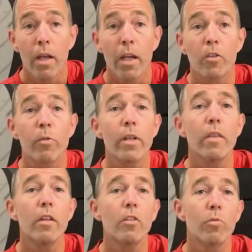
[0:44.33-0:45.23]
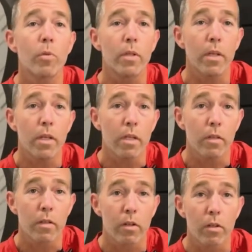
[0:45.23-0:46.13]
It's really these
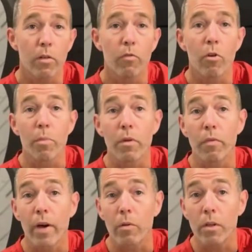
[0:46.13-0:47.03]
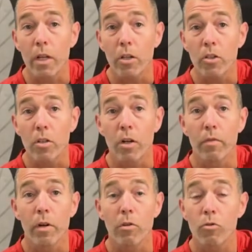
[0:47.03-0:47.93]
routines that are going to form the foundation
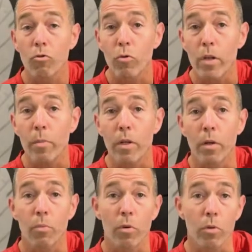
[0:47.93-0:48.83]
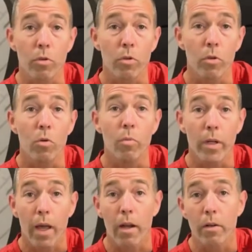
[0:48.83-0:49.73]
of our treatment approach to
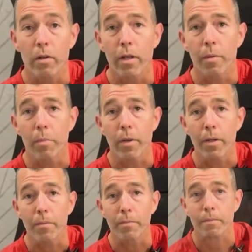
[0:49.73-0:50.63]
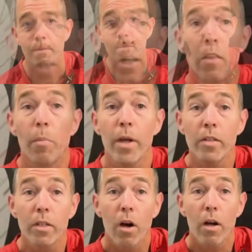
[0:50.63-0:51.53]
mechanical hip pain. Now, the
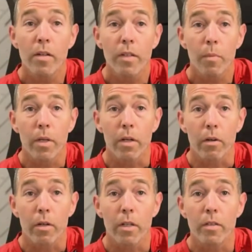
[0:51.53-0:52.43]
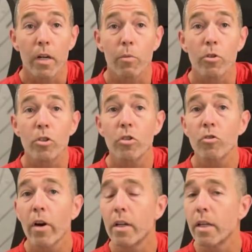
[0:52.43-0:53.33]
basic concept here is that we're just
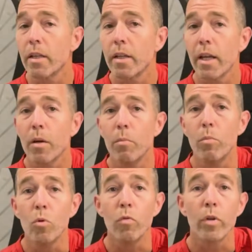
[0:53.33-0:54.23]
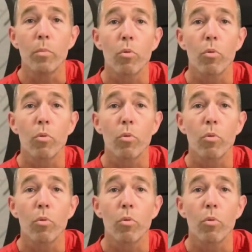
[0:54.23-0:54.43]
trying to get the hip moving